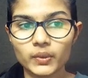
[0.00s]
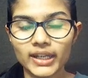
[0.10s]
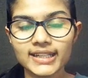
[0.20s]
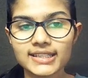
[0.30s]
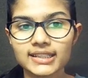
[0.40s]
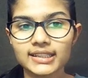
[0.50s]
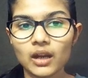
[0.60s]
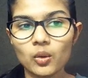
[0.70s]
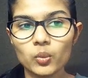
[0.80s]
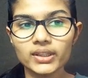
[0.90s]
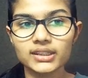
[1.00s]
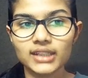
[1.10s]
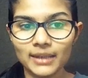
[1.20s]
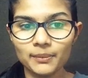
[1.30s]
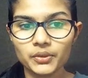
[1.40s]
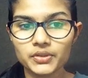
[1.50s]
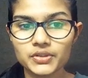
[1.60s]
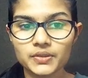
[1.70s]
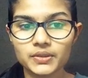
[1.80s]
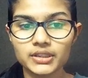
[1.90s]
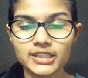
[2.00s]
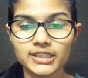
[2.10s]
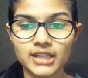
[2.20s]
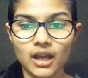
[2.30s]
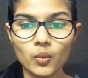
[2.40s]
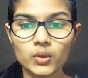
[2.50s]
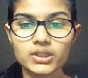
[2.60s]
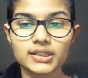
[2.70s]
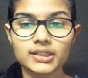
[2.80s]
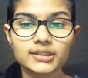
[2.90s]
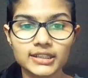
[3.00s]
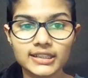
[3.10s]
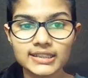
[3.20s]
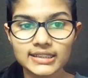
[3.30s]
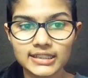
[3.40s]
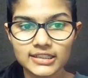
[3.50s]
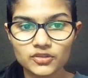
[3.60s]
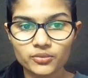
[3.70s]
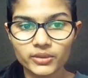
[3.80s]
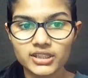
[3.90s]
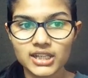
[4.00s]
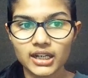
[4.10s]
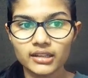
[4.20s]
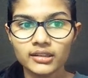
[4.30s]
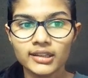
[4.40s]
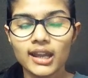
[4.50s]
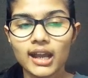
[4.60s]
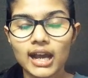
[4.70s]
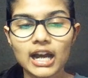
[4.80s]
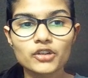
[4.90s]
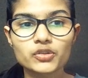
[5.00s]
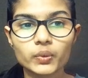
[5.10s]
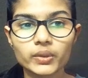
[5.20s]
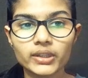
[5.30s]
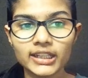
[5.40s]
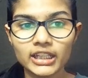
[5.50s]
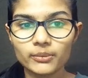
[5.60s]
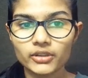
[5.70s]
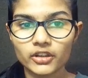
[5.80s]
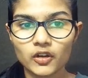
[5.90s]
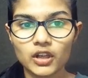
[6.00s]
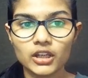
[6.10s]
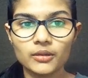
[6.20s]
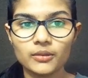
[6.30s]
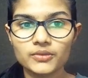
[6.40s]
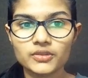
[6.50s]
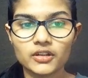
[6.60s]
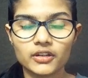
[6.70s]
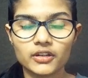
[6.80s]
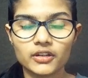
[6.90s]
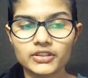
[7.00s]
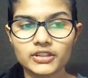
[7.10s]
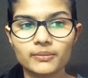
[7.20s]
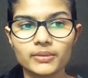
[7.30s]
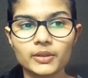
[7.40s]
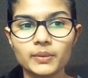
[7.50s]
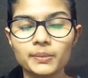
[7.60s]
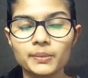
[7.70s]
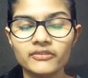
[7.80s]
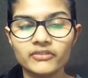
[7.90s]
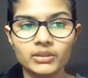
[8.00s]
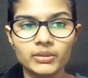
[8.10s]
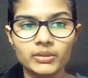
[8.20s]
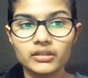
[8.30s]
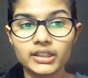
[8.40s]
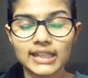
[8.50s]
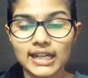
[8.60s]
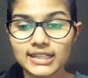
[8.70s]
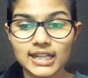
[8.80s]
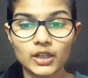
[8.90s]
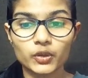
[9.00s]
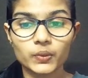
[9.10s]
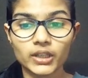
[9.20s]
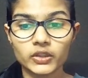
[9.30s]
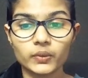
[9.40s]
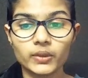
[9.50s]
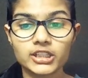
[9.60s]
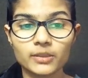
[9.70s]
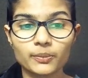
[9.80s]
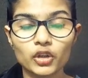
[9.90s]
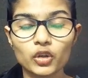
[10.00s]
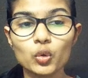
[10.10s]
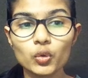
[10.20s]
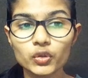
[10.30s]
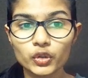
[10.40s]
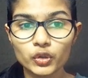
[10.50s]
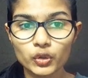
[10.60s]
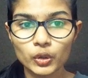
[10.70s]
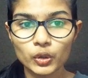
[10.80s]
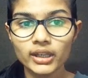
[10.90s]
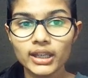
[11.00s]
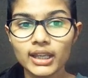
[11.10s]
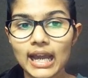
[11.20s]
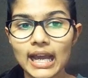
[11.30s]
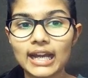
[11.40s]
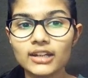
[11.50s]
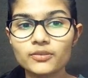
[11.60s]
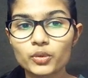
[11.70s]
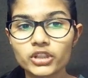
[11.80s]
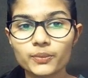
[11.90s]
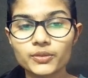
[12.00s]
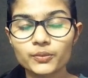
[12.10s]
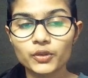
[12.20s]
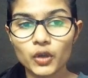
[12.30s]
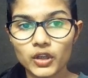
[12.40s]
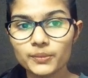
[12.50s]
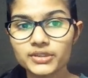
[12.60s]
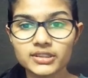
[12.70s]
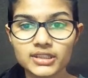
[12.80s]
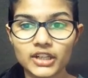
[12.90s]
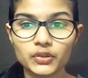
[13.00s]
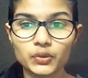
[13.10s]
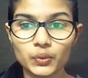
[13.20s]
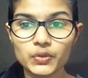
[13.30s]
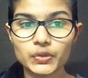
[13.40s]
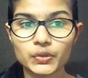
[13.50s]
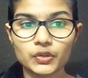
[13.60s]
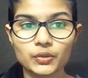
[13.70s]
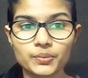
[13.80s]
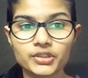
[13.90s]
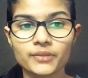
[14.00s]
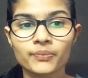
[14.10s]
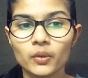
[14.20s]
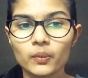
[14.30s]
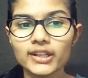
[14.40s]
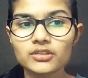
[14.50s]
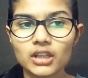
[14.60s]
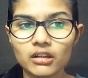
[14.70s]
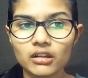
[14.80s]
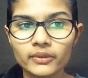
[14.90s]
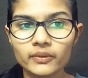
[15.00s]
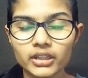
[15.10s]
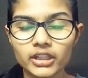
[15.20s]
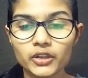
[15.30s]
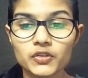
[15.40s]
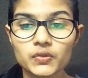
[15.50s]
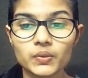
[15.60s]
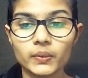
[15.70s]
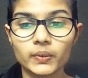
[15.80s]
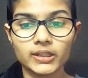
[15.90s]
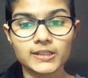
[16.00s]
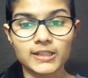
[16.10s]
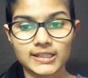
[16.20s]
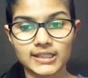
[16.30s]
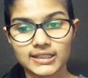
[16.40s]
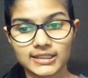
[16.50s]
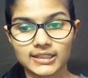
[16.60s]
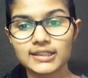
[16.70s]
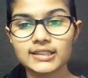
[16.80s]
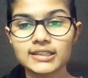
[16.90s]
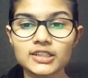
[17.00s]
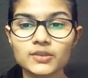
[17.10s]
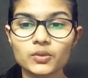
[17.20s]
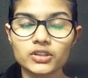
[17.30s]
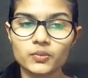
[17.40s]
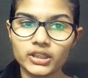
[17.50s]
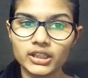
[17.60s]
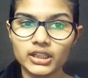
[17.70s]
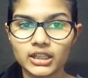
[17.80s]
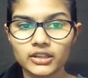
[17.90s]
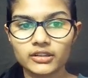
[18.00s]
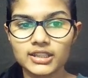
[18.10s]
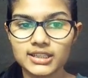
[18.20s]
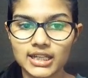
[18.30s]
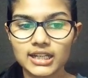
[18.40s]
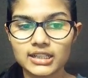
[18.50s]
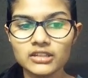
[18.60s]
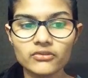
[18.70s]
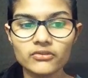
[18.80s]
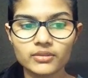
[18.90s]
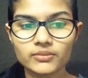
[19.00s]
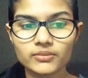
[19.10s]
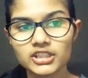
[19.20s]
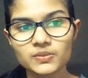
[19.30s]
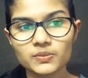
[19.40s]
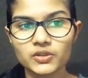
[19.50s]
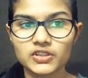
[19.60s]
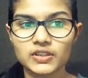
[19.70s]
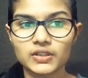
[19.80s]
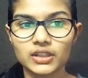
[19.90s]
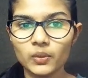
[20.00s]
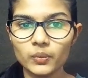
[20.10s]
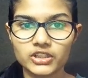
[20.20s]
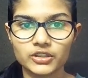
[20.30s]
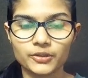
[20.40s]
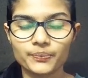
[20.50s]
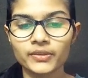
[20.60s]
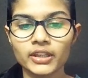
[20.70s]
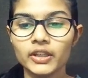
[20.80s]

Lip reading: right? Now with that particular data, what are the things needed to be done? How to rename the columns, or simply we'll be learning that how you can create up your own group and put up some columns inside those groups, right? So now I'll be working onto a real data set. This is what we are going to start in from this particular video.